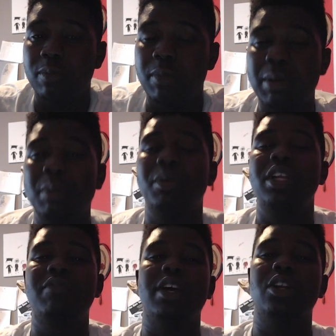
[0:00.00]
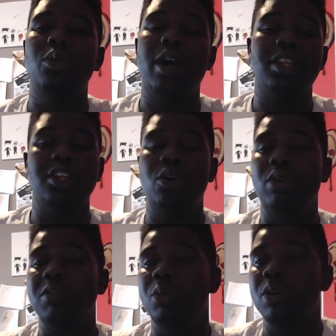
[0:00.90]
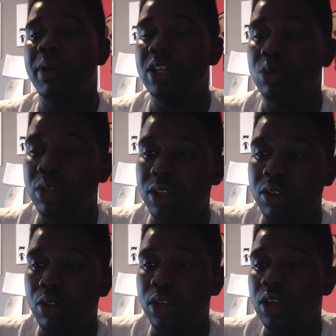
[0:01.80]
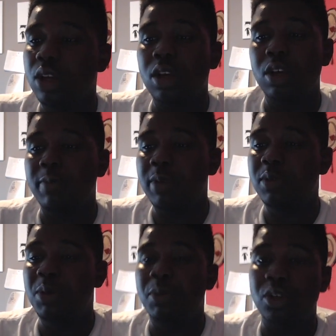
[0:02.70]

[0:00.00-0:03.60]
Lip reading: make people believe that you can do anything you want to put your mind to it. Make people